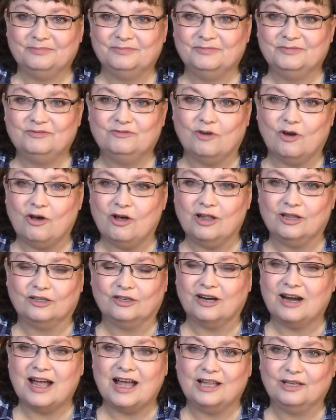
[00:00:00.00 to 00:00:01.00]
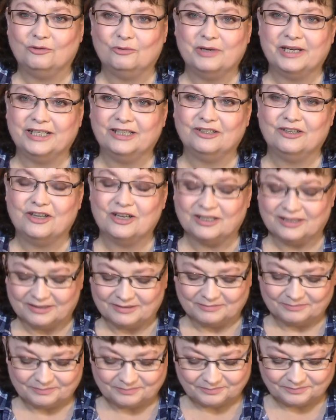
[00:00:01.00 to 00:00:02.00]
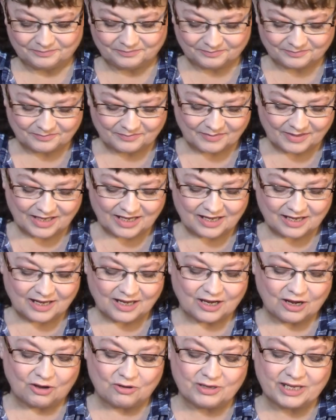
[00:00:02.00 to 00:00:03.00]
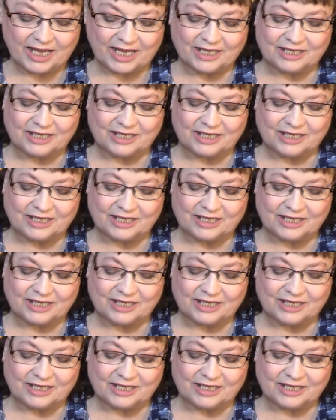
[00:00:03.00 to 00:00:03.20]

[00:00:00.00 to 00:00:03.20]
fall or Halloween look. Okay,